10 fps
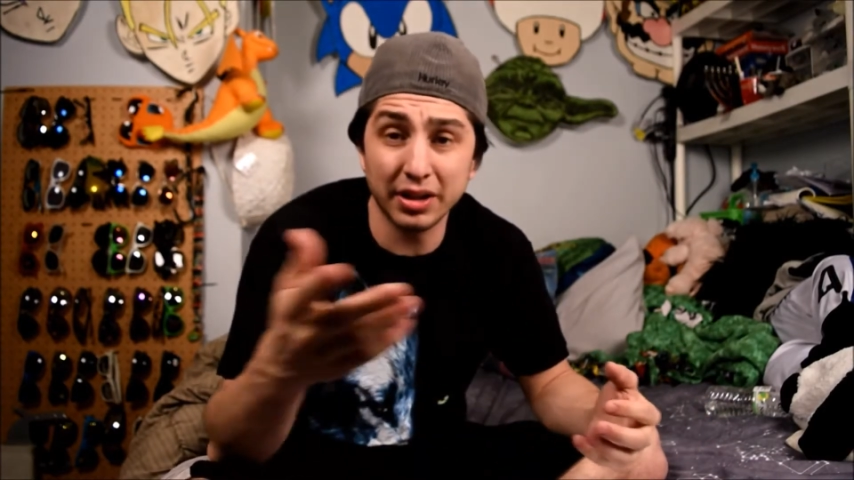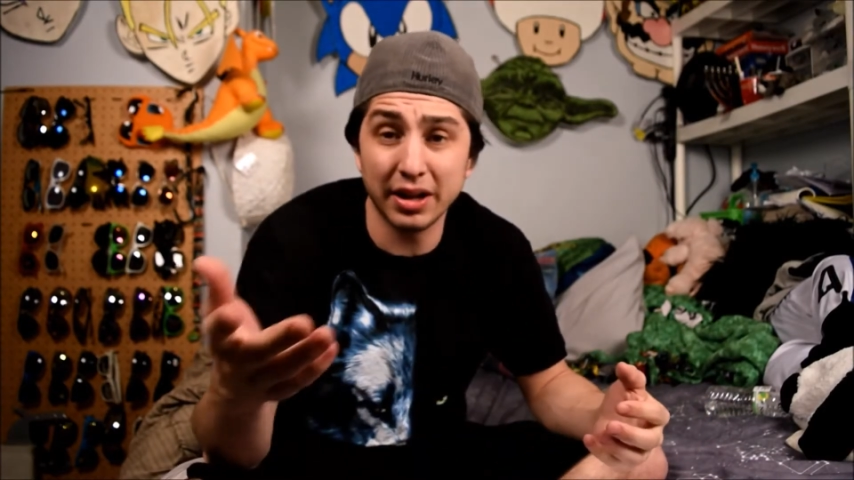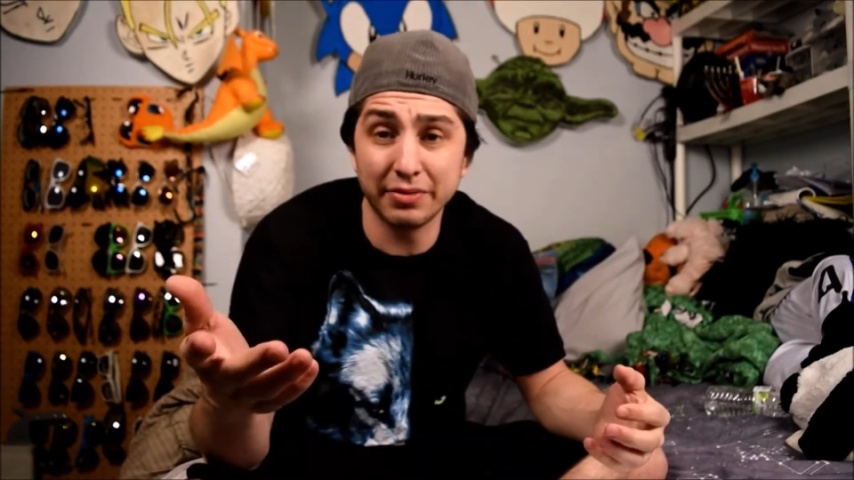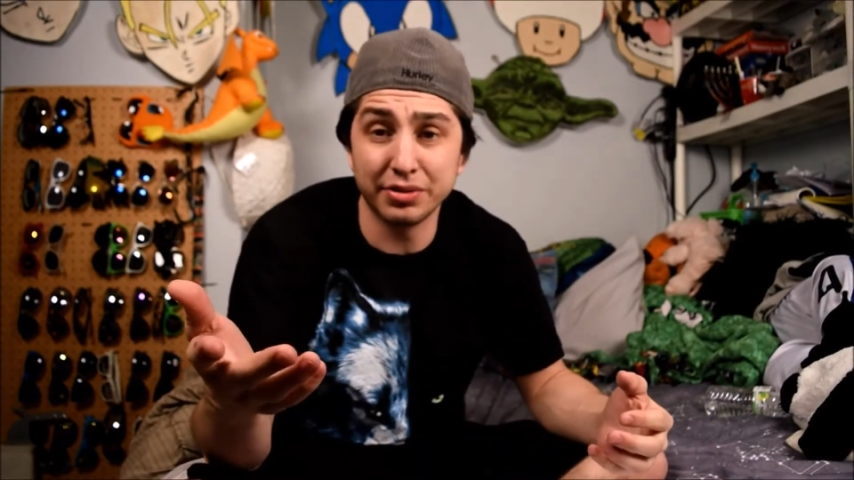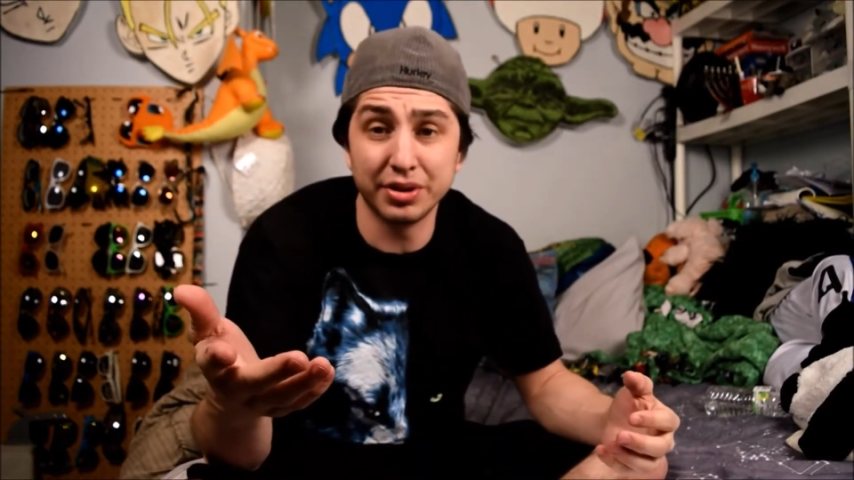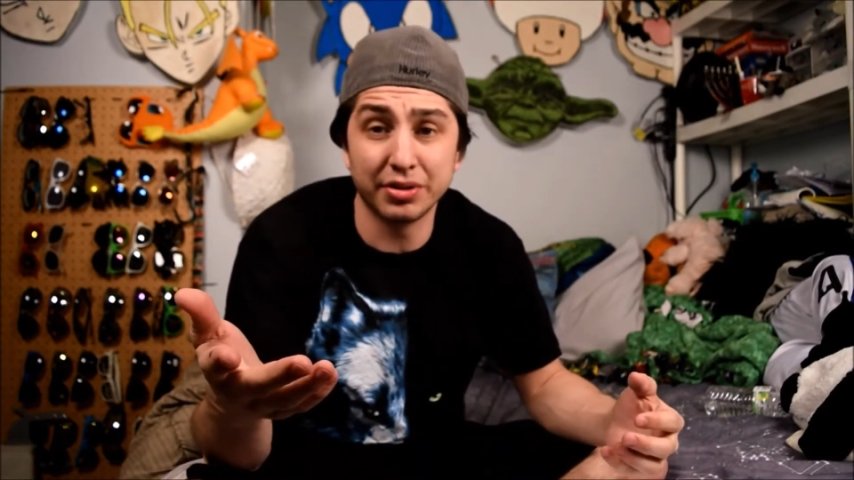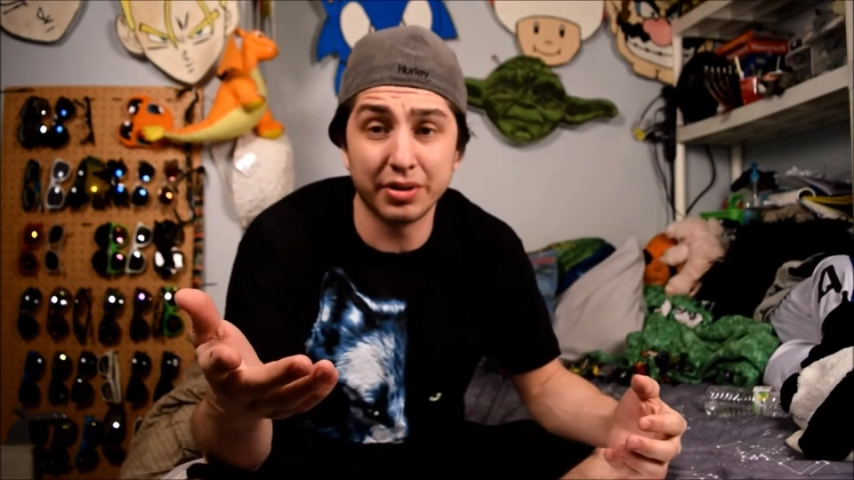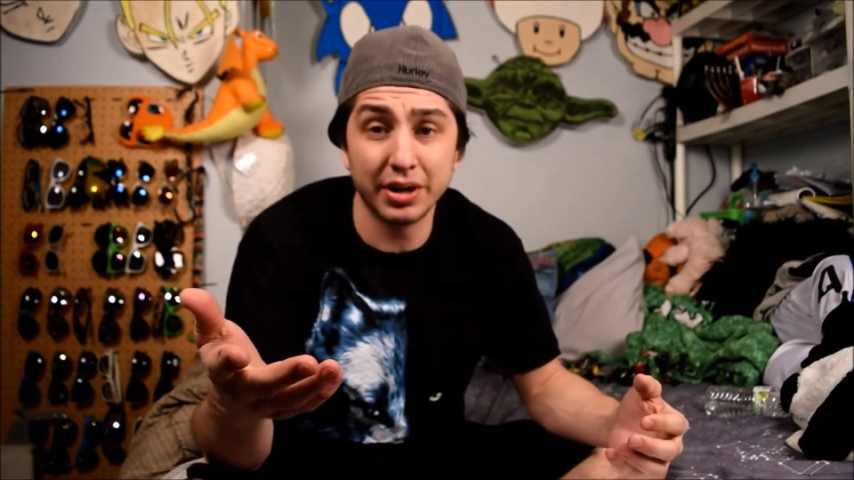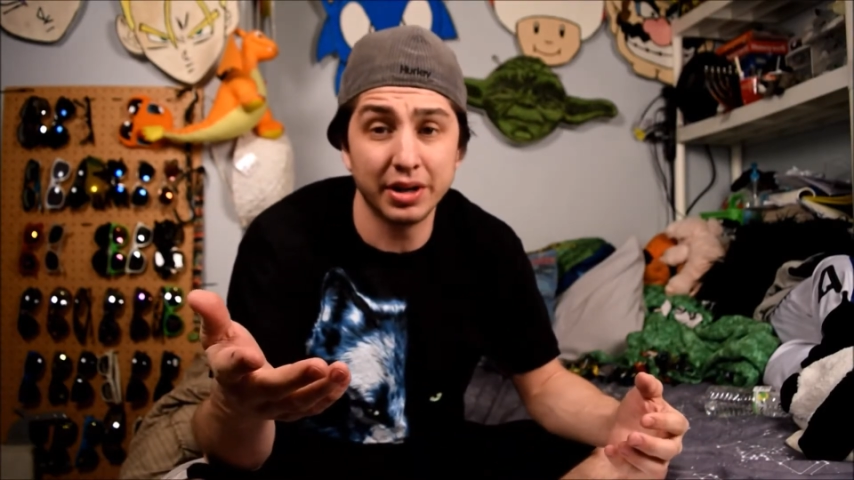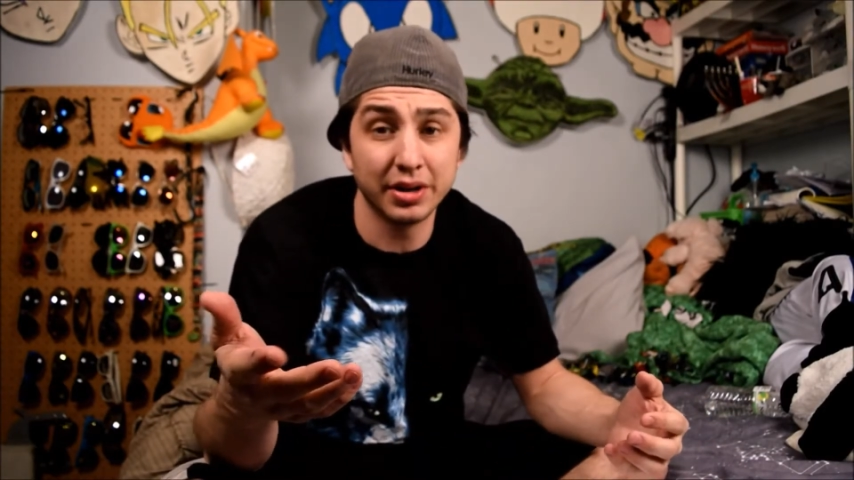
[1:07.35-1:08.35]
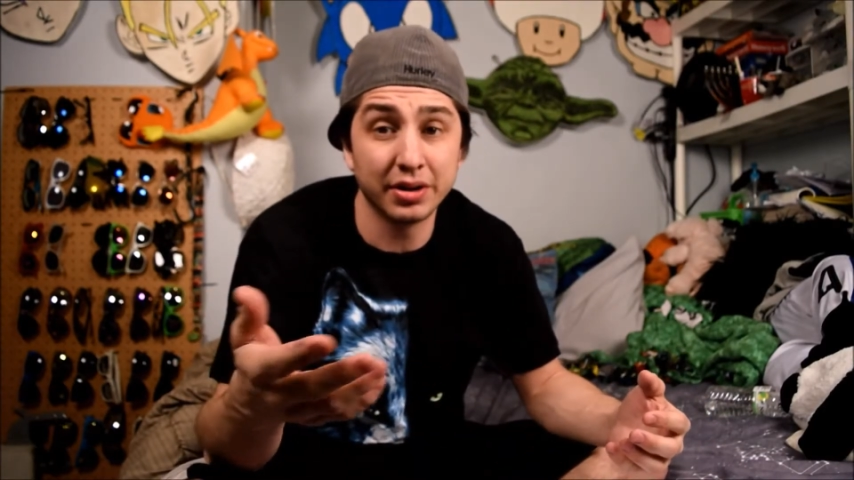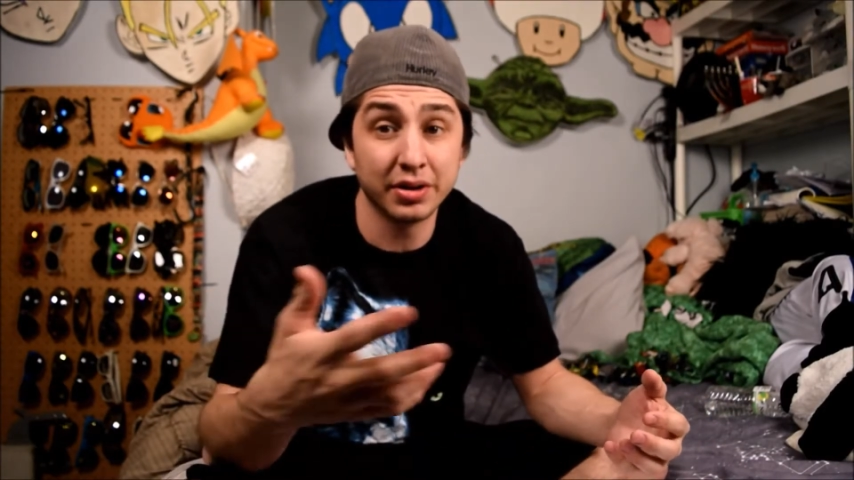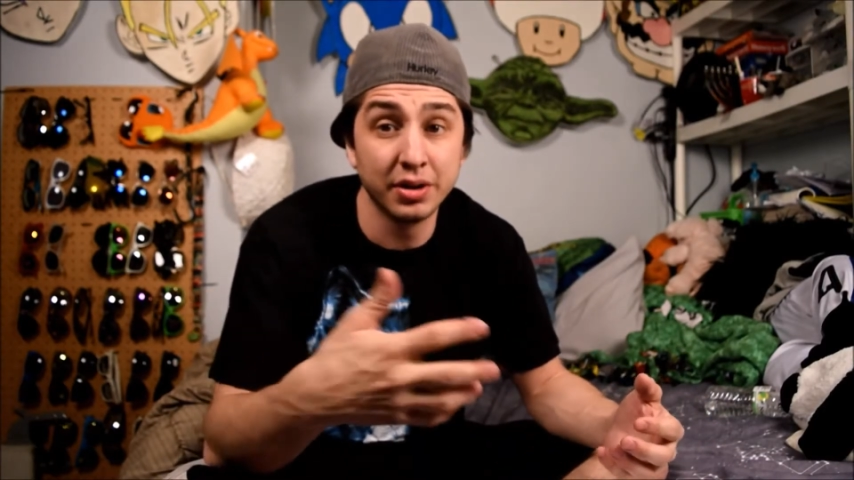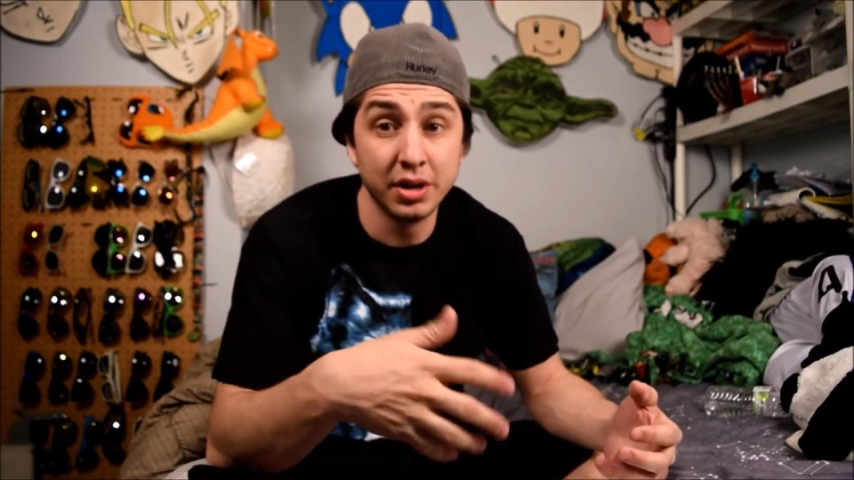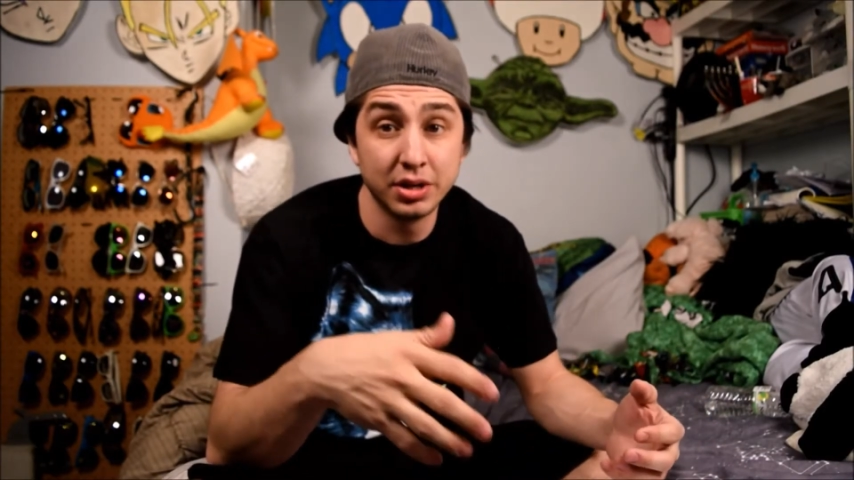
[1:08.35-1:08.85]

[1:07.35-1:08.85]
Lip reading: let everyone know right here,